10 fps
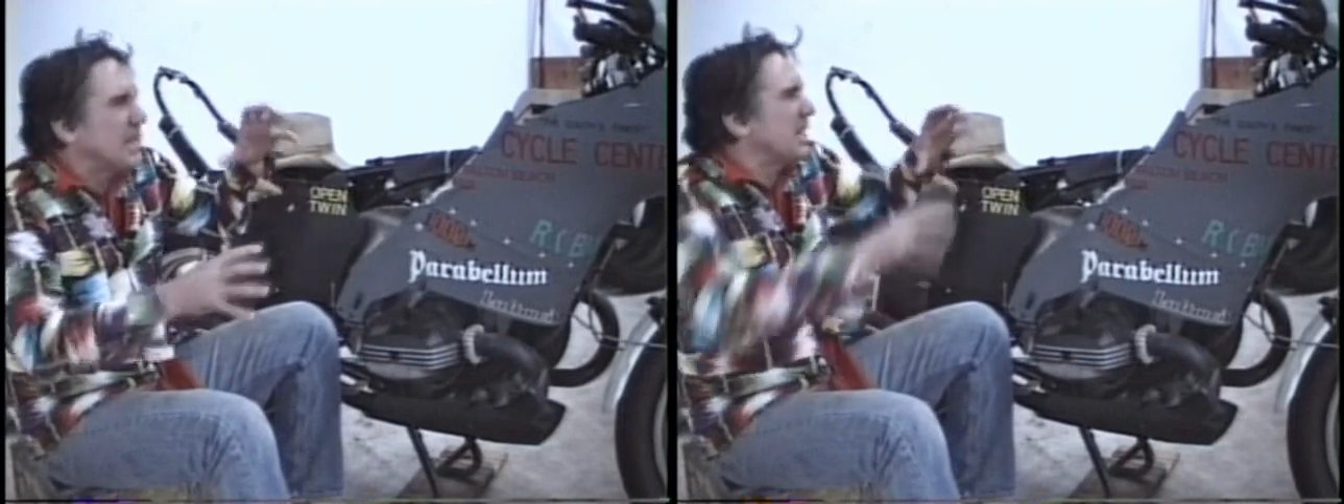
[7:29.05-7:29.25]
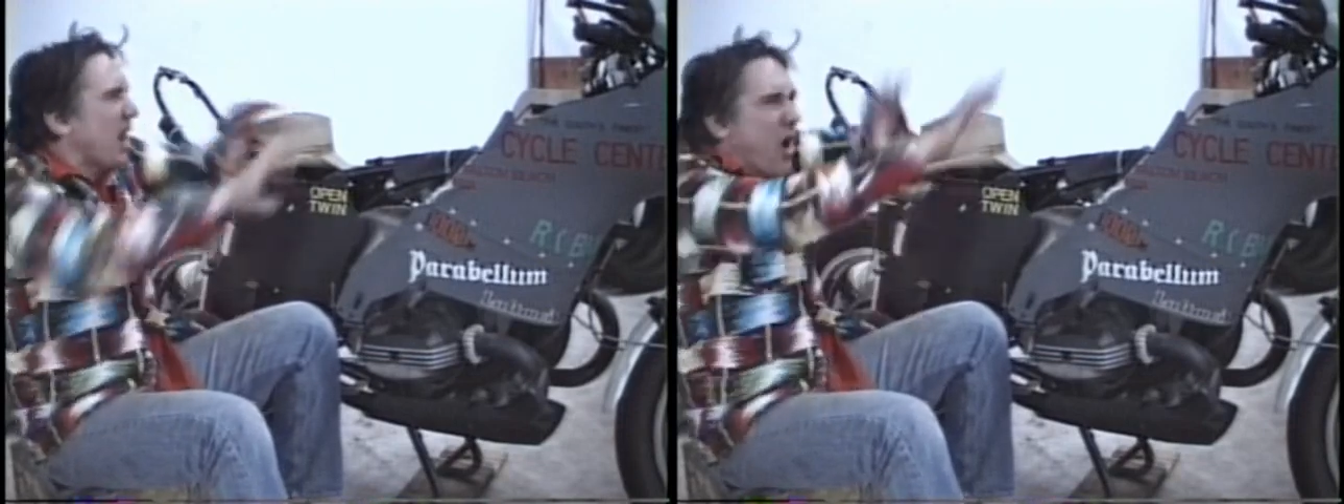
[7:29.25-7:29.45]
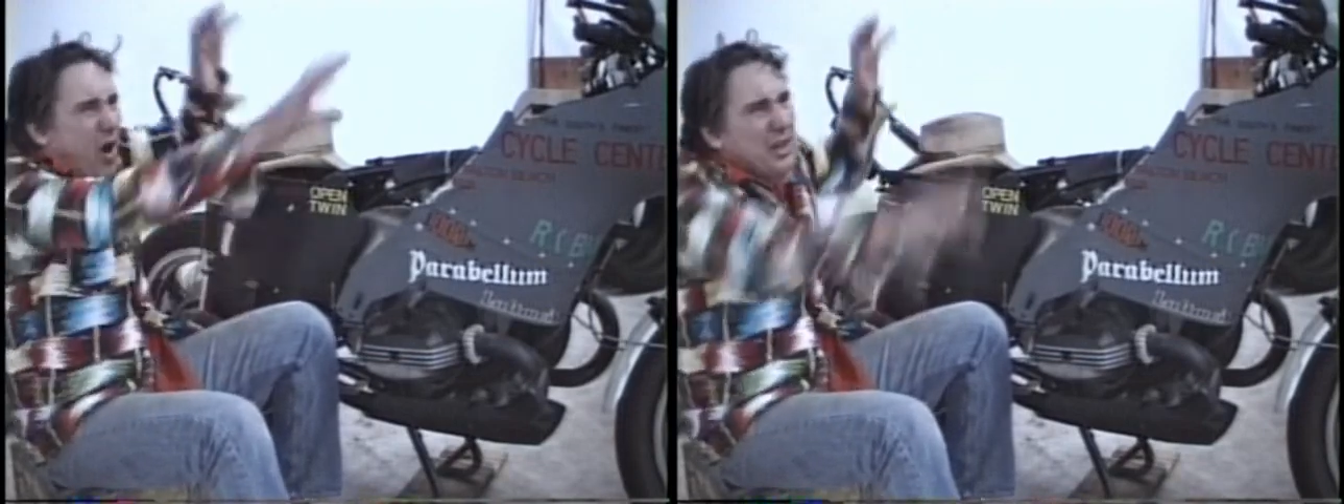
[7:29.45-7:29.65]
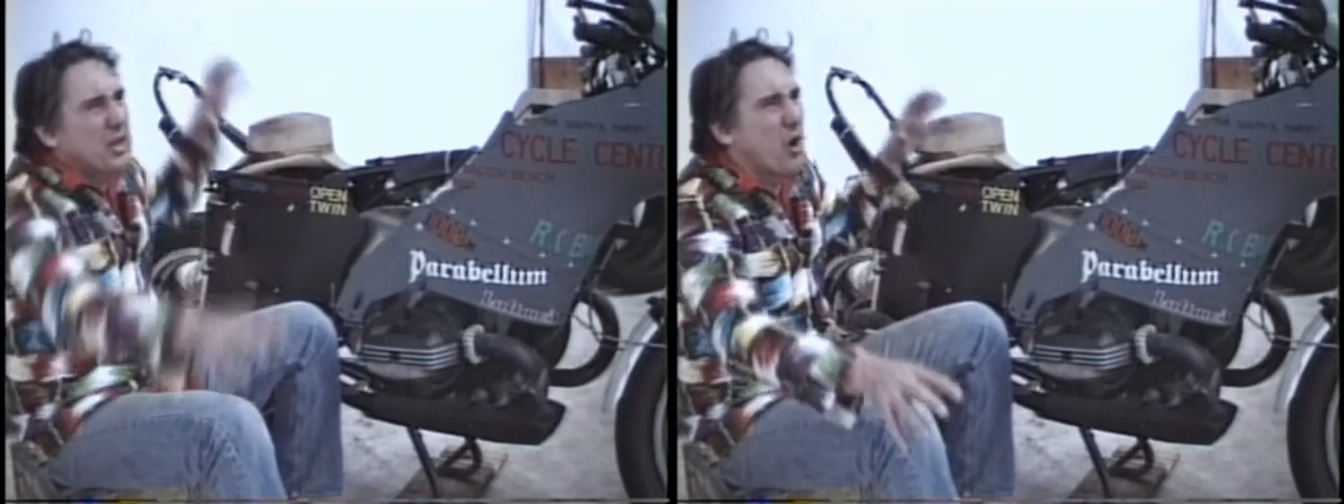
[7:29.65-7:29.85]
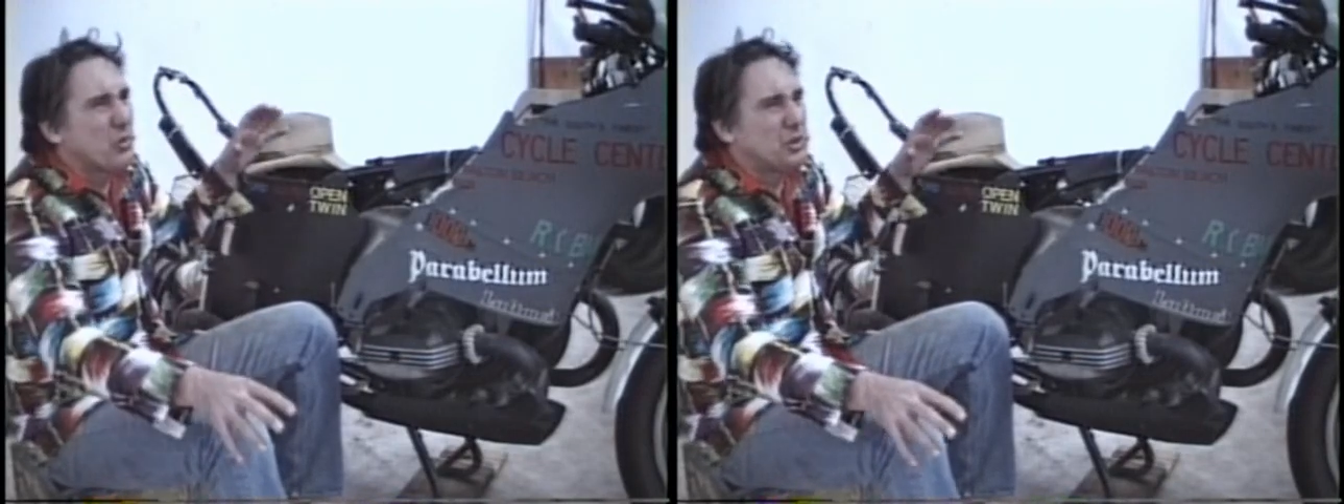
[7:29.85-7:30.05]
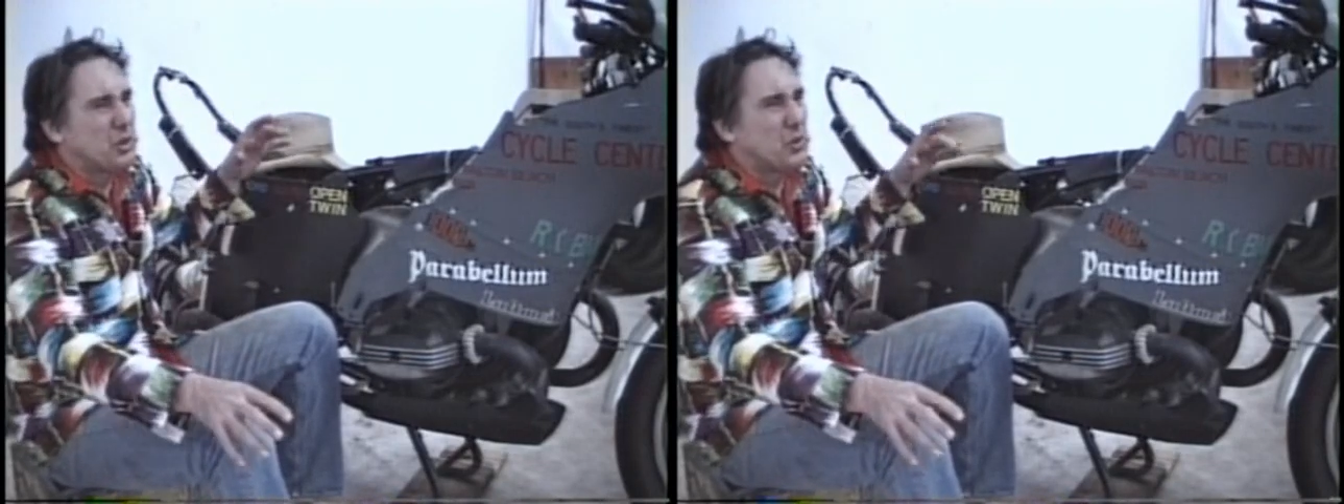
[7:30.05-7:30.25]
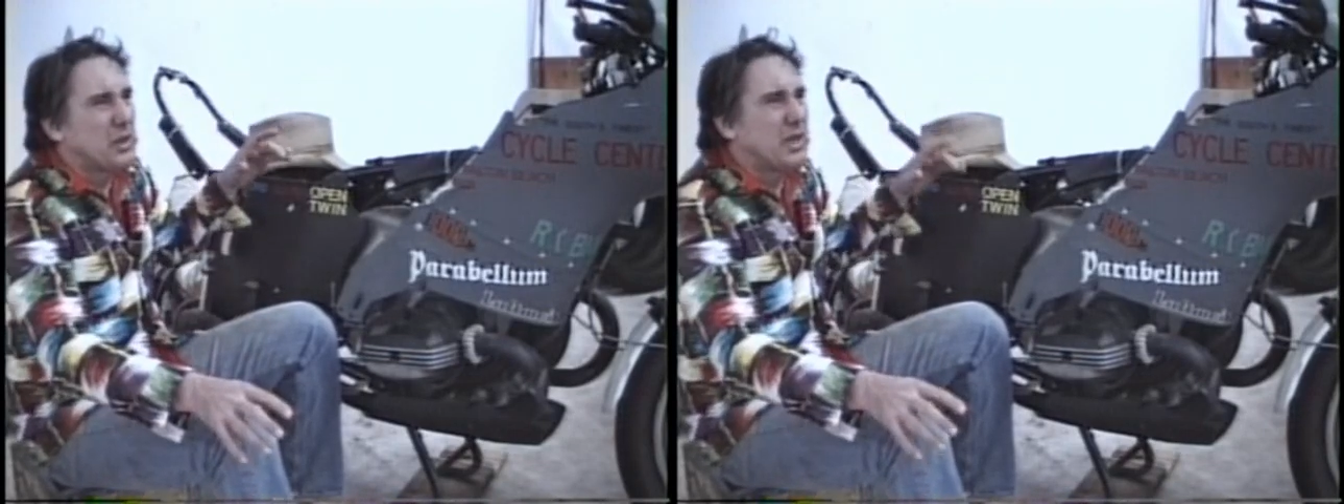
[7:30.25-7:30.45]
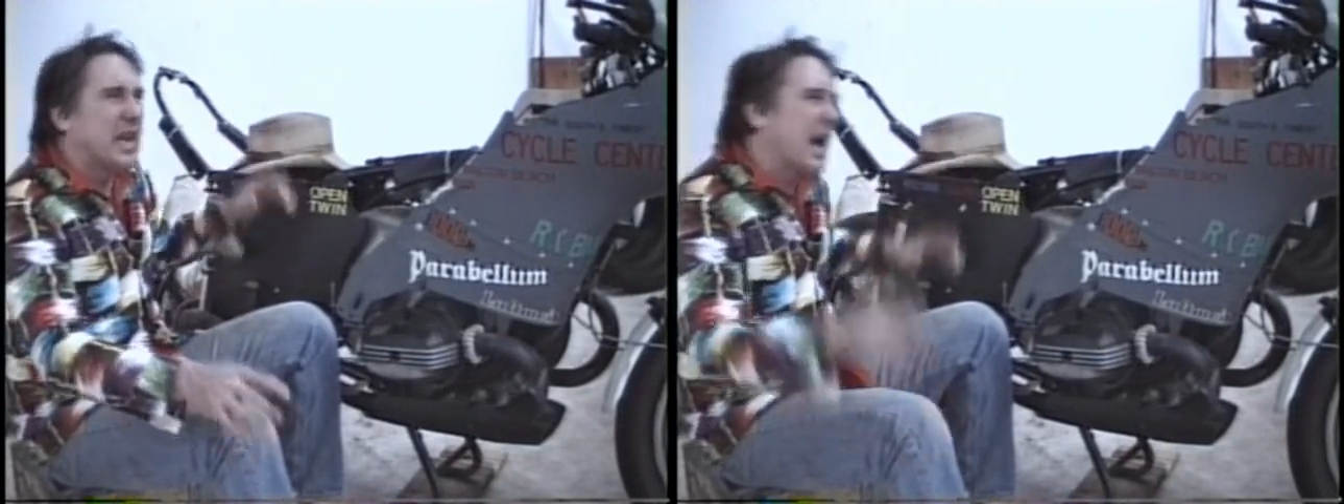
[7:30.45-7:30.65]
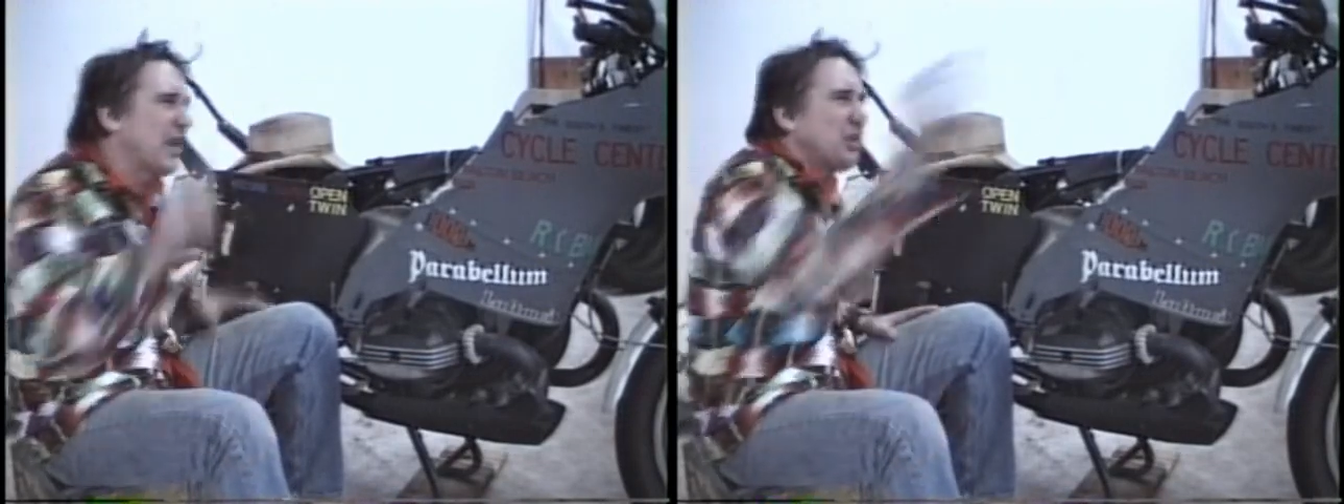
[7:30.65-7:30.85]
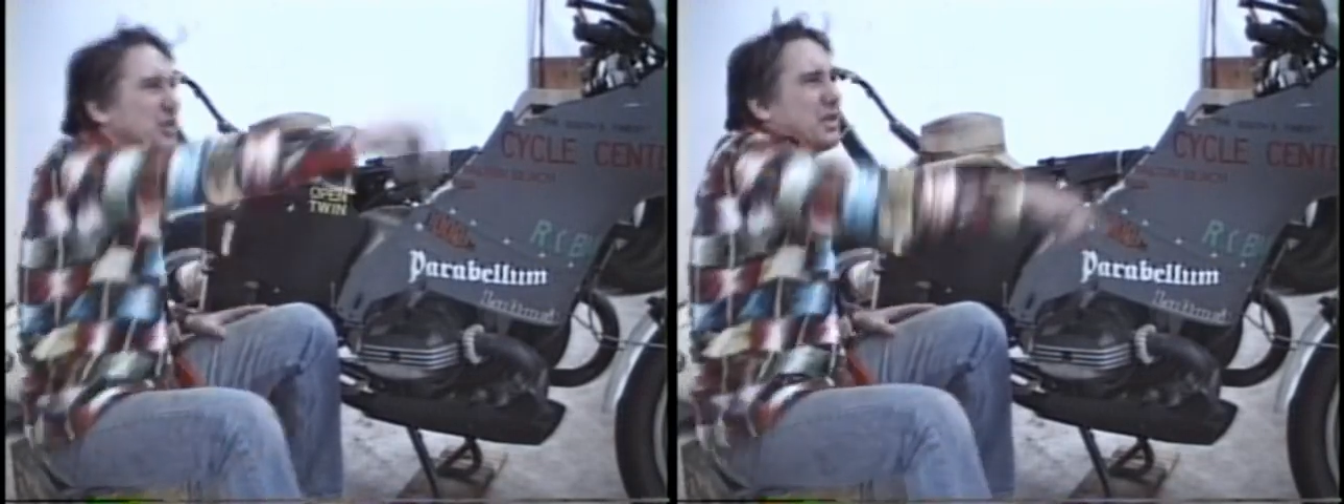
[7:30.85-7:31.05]
The art don't do it.
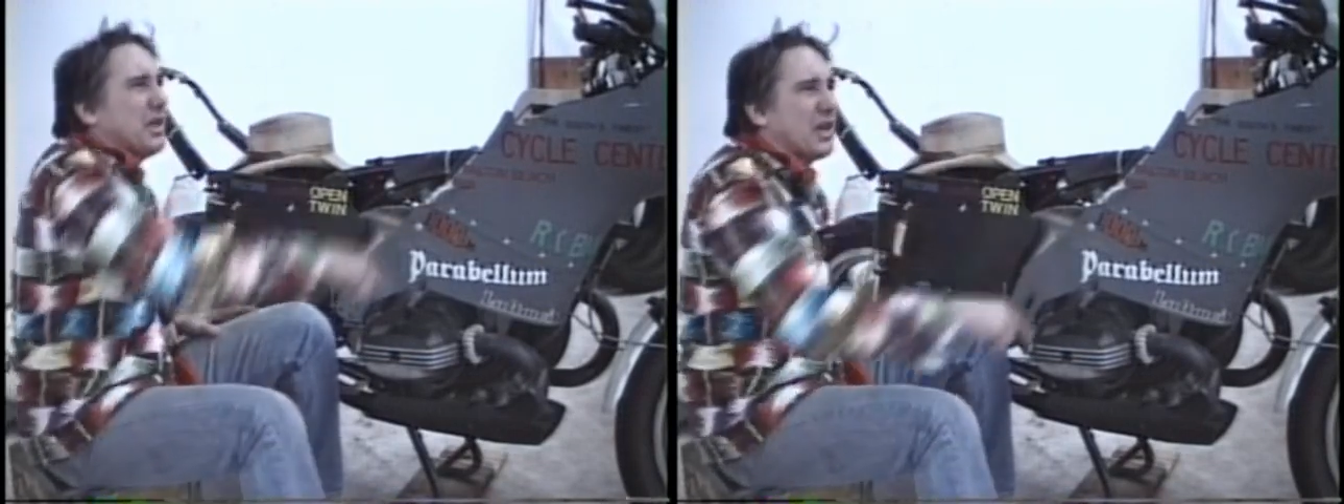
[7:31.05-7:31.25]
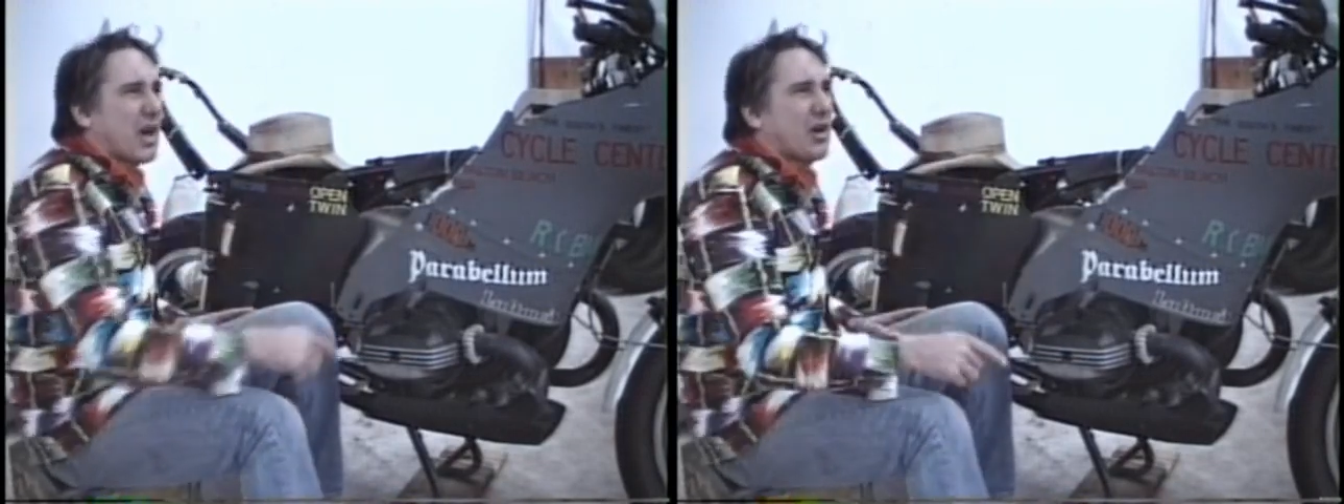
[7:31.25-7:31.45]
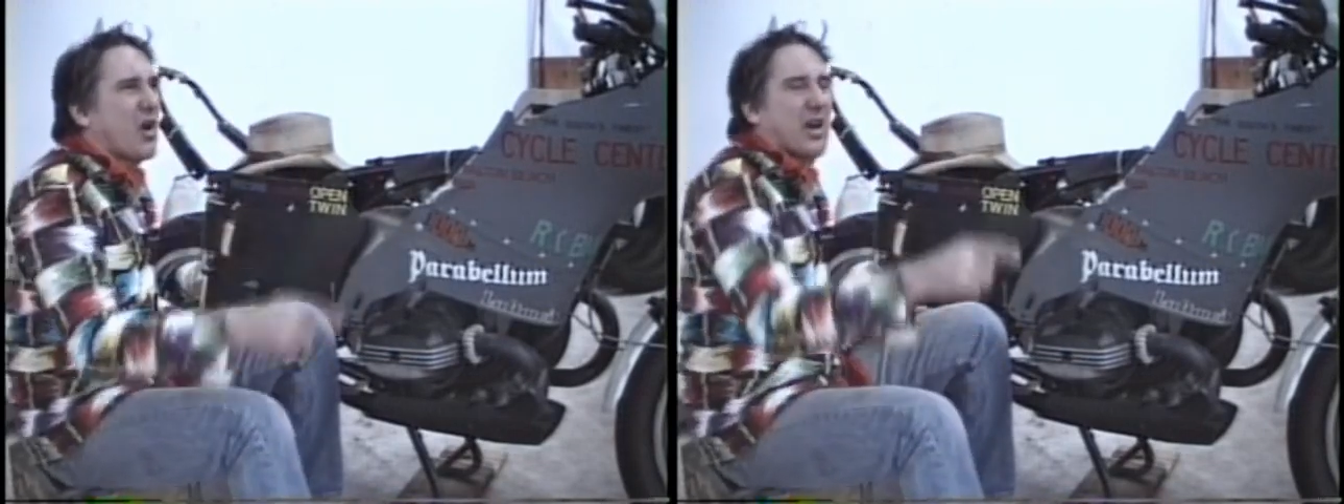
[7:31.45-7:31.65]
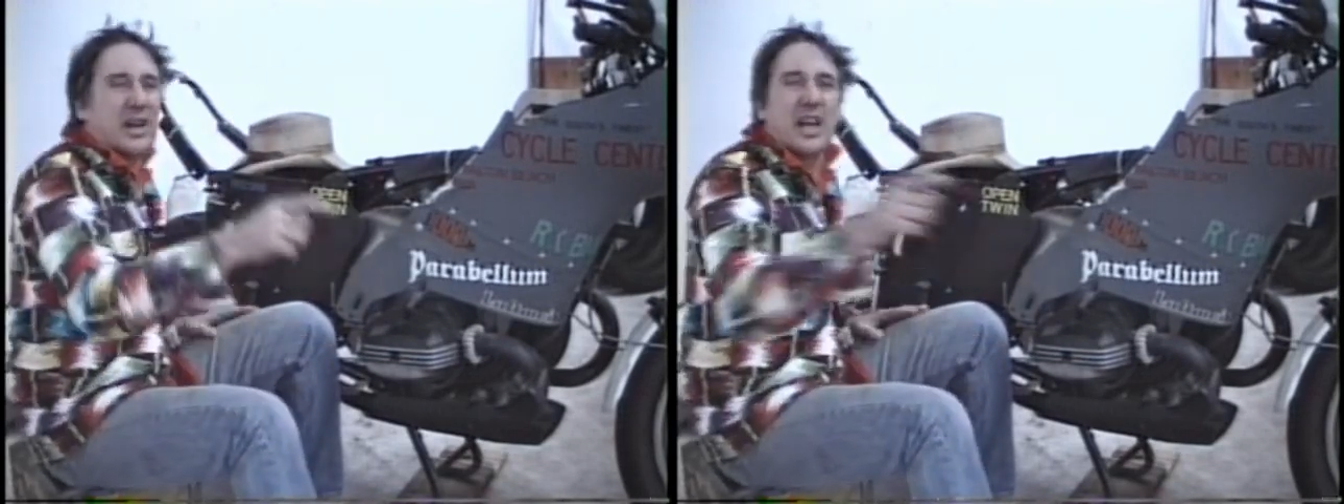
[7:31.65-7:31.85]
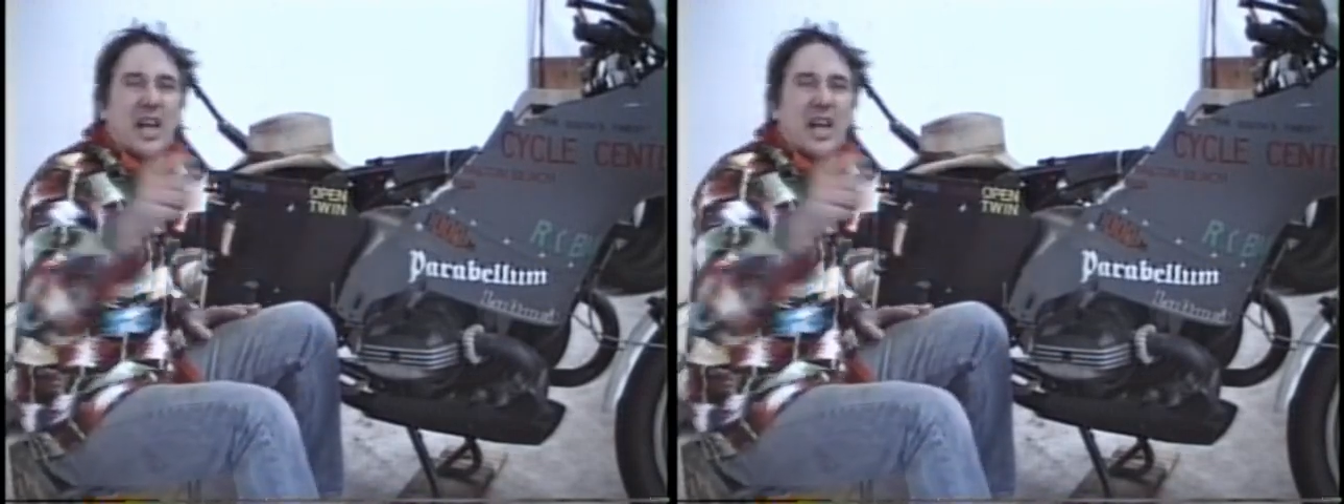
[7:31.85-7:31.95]
I done a lot of art,